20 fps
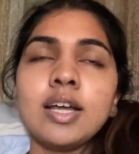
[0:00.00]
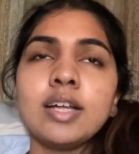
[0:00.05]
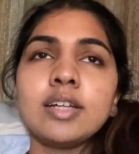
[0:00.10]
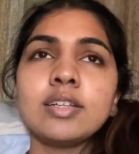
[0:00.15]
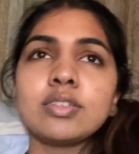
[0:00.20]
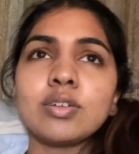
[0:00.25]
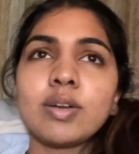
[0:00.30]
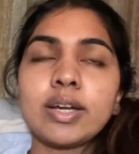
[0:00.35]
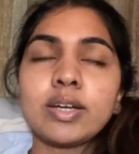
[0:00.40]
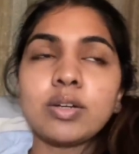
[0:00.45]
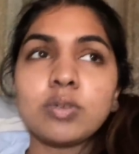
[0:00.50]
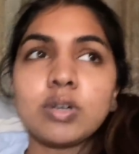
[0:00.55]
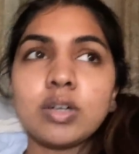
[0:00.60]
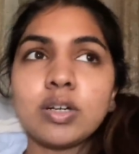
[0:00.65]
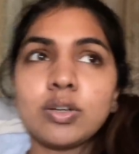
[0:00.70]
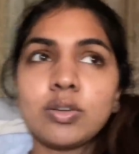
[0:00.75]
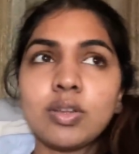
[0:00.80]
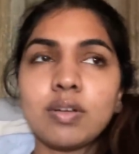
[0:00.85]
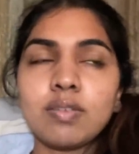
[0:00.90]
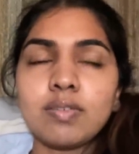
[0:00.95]
So I took her
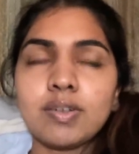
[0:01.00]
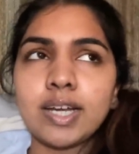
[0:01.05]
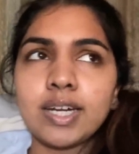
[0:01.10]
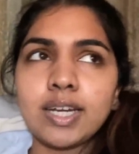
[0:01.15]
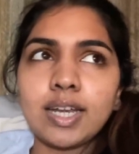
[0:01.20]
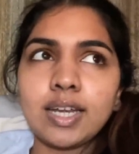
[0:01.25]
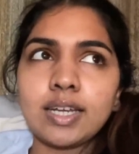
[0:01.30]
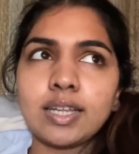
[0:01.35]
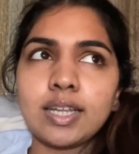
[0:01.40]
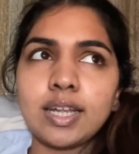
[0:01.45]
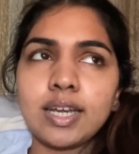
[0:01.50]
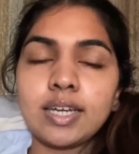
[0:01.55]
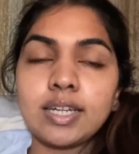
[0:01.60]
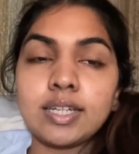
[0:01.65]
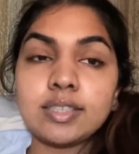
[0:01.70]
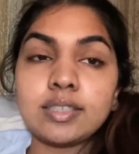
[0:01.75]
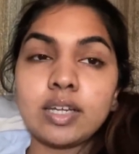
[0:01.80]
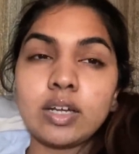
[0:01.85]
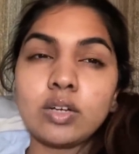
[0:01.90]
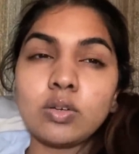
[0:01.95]
to the vet and then he
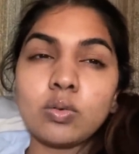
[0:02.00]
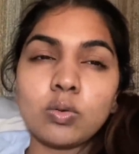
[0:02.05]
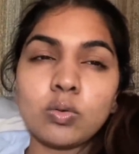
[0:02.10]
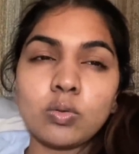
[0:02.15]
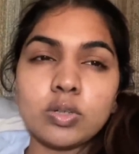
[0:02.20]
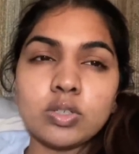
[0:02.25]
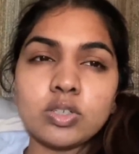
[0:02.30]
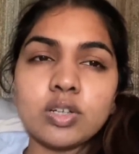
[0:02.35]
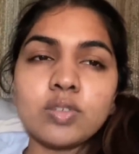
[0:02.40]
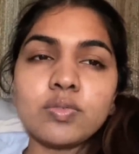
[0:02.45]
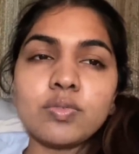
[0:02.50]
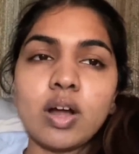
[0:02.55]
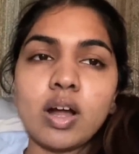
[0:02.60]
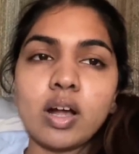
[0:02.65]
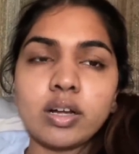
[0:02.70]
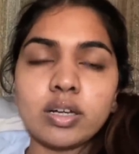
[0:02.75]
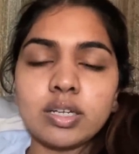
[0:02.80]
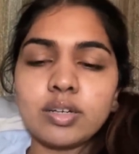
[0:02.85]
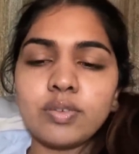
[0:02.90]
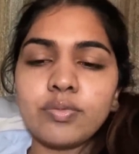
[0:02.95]
said no, it's just
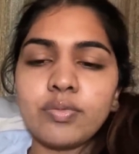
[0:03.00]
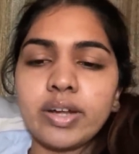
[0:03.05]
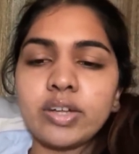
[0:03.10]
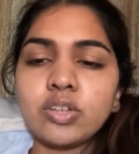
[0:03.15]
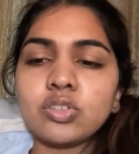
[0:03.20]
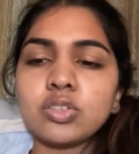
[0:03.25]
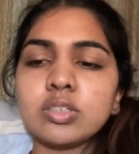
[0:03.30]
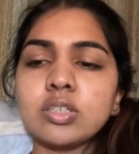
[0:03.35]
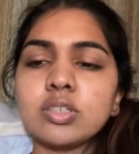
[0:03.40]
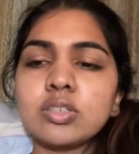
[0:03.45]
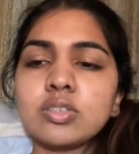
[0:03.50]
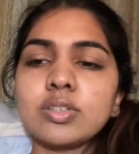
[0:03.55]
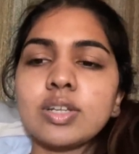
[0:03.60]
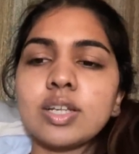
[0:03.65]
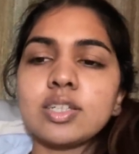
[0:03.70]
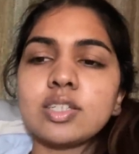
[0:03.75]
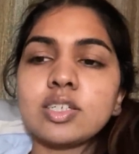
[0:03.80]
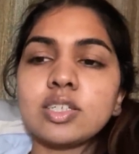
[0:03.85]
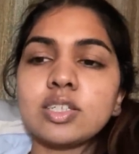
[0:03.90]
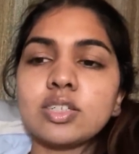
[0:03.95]
fungal infection, so
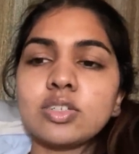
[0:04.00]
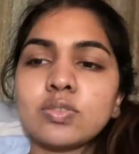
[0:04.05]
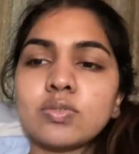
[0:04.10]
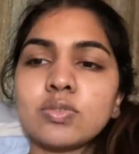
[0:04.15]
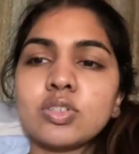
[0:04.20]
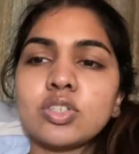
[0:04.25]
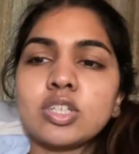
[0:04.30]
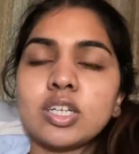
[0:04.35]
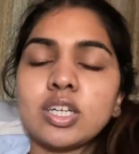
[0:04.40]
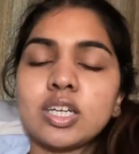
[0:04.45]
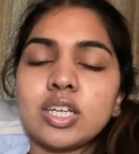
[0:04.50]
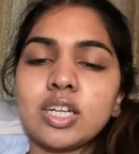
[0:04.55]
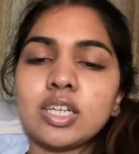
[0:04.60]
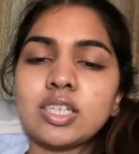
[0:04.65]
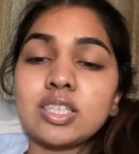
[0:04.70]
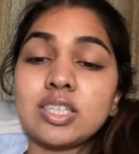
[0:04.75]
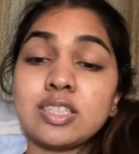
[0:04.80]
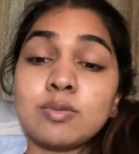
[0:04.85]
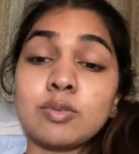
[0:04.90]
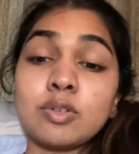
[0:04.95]
that's the reason she was stinking.
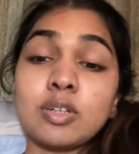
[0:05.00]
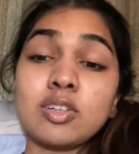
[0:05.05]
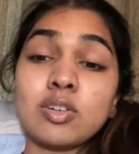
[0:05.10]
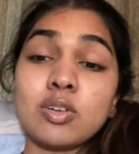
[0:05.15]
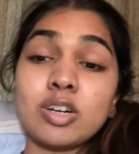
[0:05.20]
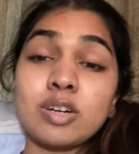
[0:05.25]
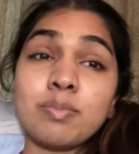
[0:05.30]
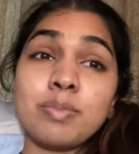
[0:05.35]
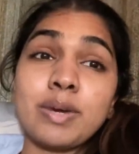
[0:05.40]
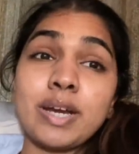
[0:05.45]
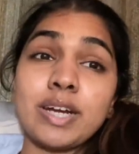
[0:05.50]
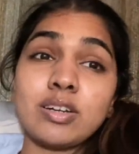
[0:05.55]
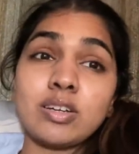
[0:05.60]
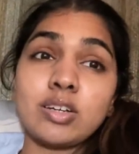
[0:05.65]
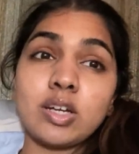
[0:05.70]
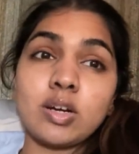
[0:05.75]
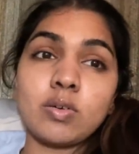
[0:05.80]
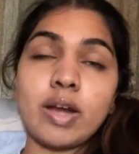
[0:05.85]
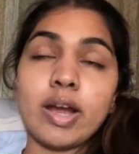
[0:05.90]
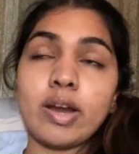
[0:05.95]
It's a lot better
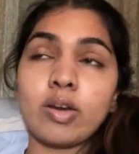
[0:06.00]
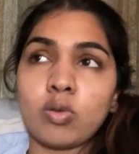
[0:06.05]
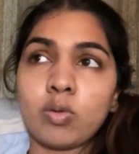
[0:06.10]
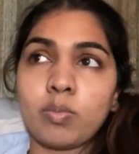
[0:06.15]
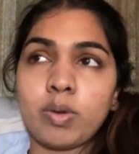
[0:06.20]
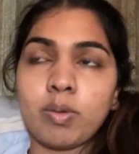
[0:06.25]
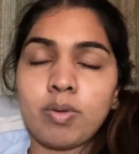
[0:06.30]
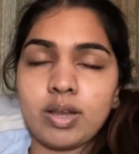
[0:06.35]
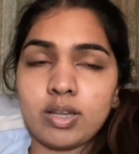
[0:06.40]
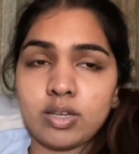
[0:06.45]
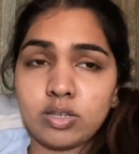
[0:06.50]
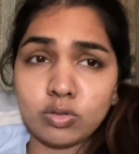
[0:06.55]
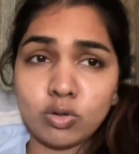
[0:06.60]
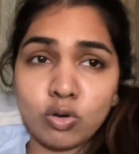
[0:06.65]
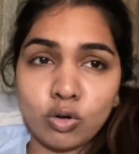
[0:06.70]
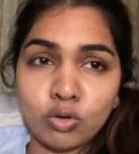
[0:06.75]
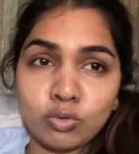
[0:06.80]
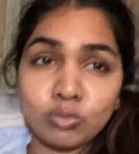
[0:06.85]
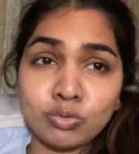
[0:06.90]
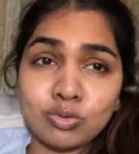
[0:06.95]
now. I don't know, maybe I just
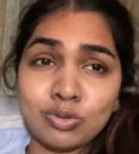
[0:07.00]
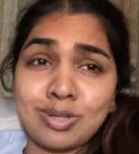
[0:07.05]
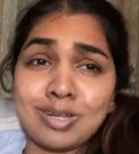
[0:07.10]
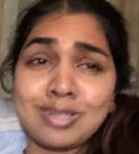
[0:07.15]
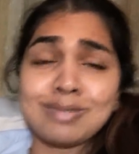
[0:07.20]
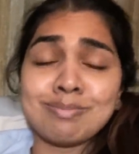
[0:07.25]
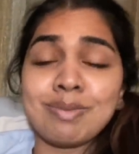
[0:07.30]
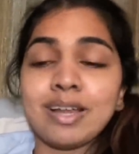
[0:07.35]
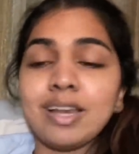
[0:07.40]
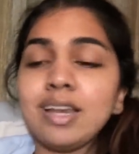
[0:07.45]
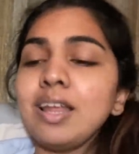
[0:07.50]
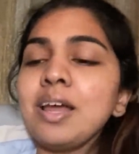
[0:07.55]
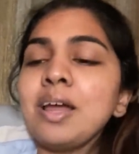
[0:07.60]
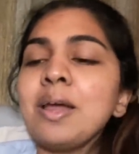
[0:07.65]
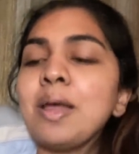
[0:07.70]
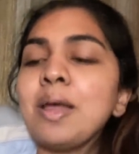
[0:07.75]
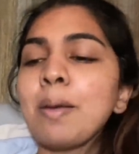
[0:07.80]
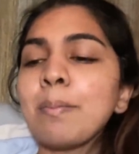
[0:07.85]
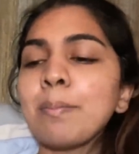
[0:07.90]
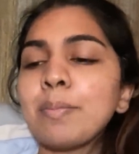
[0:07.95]
got used to the smell,
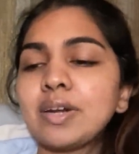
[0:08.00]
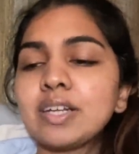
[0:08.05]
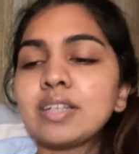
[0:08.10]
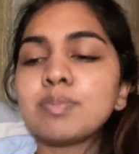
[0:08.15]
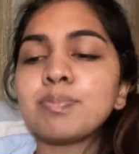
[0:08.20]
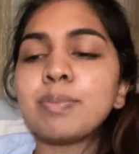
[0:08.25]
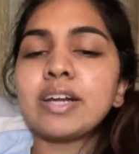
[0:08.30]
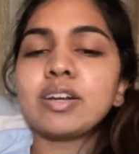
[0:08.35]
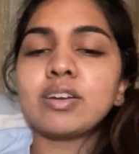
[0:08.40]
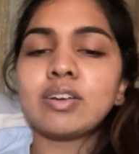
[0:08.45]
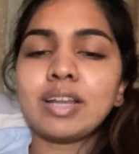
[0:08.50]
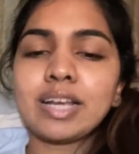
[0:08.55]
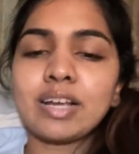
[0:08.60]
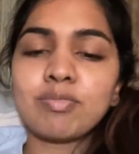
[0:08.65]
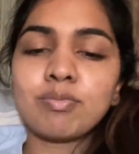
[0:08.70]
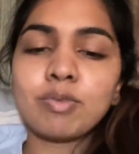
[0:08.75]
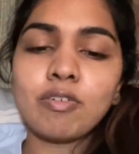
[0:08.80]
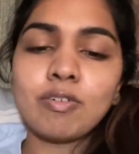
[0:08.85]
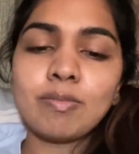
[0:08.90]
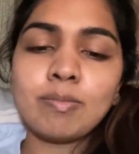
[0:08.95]
but it's better. Like
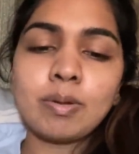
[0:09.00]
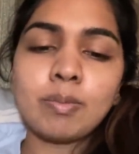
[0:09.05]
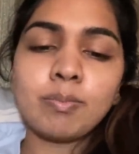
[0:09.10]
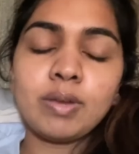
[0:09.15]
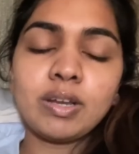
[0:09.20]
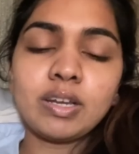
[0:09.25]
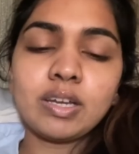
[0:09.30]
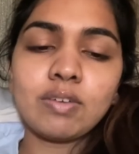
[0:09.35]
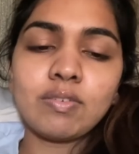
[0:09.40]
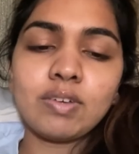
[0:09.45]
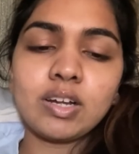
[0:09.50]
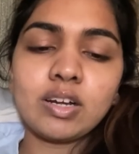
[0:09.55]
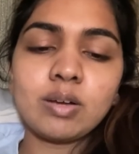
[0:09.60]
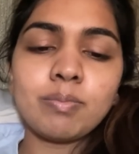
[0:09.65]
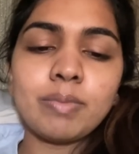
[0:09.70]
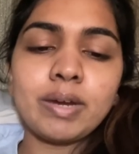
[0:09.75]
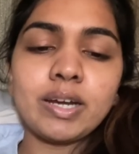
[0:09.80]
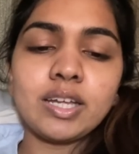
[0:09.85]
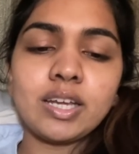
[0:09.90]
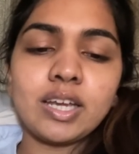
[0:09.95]
I've been giving her
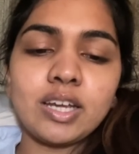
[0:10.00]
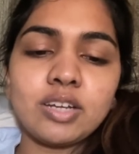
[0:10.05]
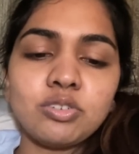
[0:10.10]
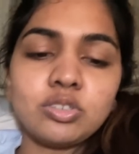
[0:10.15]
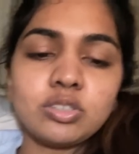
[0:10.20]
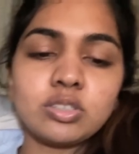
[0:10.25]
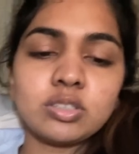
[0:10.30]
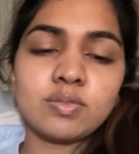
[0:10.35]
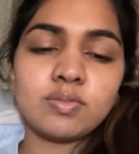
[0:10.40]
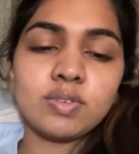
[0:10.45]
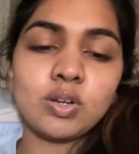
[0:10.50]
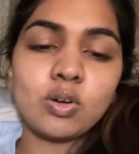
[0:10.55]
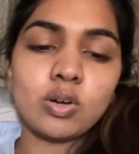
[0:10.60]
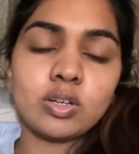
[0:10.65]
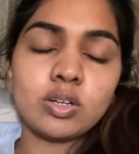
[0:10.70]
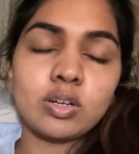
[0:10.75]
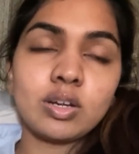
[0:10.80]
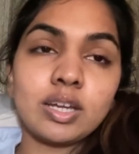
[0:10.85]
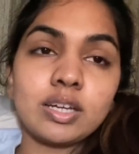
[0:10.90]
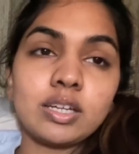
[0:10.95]
medication. We got
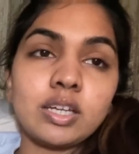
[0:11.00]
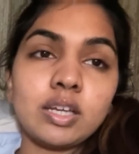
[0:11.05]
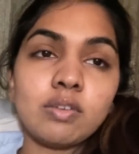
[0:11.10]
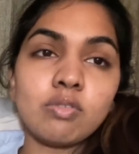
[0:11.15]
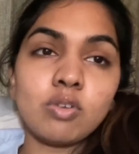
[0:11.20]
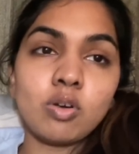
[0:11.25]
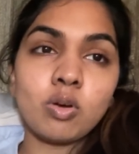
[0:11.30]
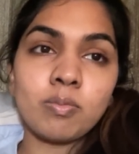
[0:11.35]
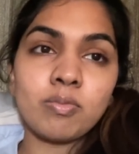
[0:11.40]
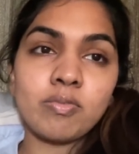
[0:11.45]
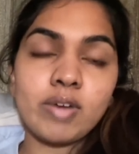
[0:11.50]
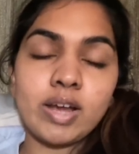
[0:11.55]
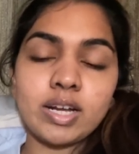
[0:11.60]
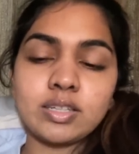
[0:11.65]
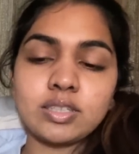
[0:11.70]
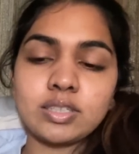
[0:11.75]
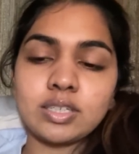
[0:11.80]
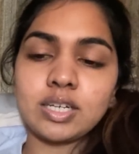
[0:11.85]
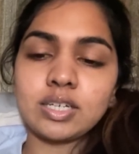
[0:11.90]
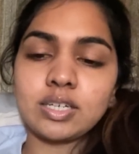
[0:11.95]
her like dewormed,
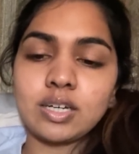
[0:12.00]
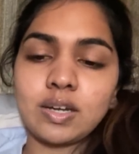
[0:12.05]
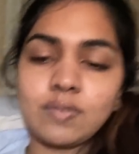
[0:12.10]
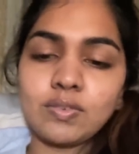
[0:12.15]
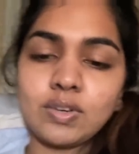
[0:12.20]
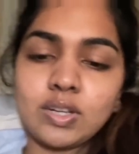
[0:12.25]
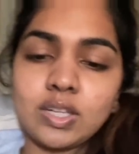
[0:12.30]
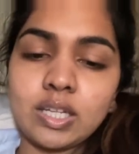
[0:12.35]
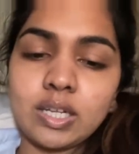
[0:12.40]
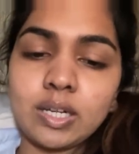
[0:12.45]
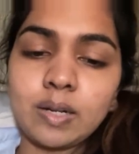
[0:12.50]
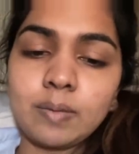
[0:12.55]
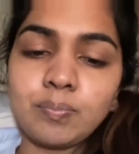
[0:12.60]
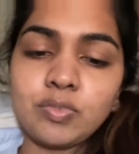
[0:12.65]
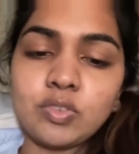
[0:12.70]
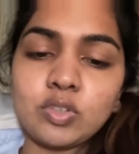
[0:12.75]
vaccinated, everything.